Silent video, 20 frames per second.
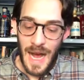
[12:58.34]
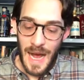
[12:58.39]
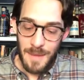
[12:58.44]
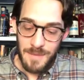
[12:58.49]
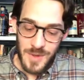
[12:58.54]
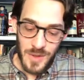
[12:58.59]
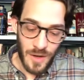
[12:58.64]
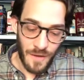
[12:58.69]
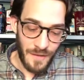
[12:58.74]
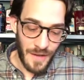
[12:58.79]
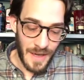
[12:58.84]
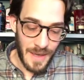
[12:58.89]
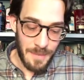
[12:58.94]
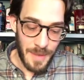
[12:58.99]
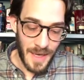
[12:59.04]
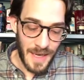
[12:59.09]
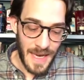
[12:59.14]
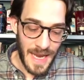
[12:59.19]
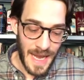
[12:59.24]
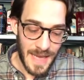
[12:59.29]
So if
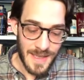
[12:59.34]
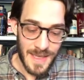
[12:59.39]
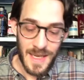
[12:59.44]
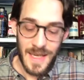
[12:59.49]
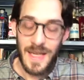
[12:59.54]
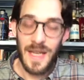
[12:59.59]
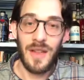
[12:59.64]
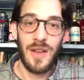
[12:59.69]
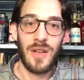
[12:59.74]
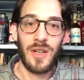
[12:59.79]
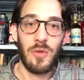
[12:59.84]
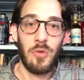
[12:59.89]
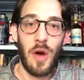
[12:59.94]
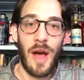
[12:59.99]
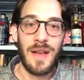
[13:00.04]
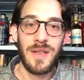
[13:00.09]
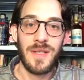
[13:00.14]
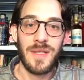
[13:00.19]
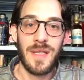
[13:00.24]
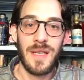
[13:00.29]
anybody has any other
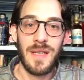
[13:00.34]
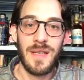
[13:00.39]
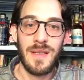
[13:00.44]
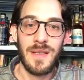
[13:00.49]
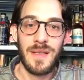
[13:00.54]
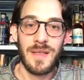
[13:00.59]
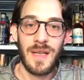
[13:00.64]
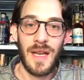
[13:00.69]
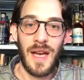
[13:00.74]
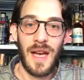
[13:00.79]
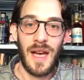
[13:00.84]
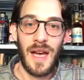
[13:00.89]
questions,